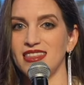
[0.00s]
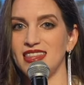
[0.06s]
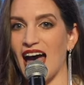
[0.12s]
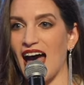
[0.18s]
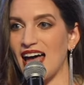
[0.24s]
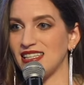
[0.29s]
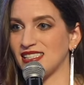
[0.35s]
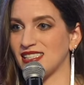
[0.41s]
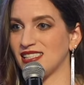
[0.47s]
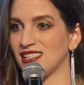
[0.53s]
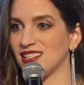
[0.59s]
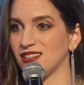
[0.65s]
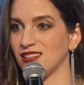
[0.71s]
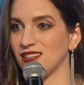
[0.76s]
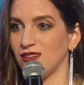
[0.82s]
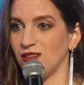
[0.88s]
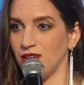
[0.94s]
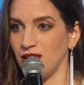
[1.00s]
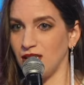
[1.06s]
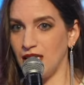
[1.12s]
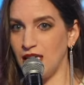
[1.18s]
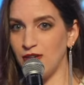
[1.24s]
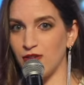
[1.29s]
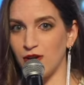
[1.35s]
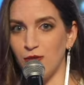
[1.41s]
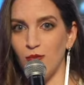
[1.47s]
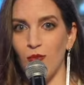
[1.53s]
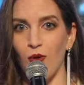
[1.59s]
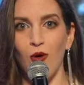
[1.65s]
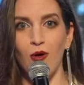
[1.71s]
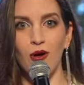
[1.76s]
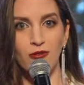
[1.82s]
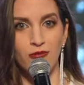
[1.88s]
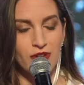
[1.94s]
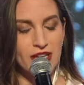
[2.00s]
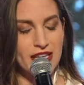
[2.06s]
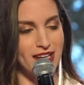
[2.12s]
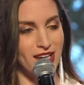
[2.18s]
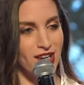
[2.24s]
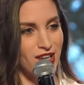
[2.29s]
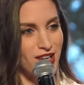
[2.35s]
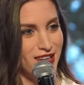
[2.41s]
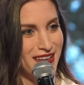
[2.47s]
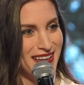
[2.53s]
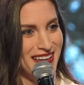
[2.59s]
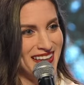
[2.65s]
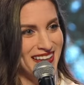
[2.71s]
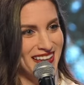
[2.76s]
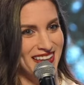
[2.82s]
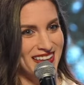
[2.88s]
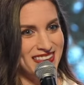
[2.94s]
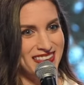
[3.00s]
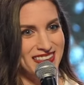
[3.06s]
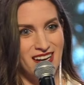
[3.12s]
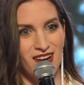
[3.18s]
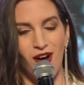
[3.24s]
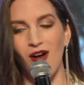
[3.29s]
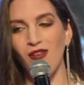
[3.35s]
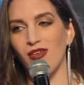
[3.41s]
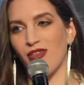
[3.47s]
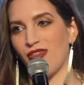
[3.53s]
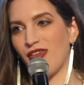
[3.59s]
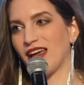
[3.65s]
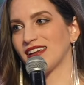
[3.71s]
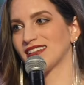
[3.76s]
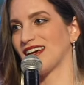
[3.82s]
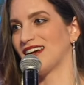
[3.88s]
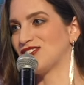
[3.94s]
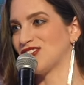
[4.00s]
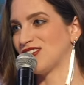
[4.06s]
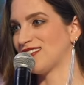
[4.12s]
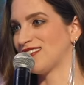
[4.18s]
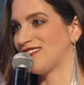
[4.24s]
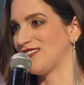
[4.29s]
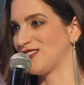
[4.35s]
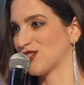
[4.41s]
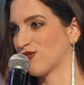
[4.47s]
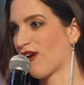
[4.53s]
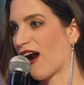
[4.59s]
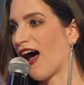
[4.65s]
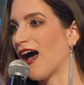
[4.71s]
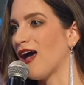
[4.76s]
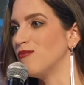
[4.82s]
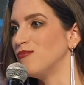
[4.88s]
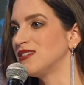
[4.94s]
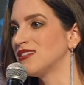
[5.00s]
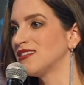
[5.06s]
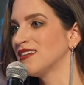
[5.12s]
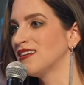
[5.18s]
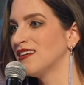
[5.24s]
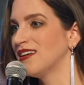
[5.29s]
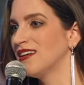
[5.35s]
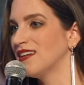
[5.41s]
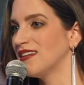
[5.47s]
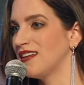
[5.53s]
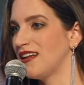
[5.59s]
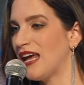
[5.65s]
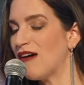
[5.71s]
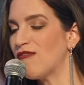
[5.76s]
that's even more real than all the things I just described that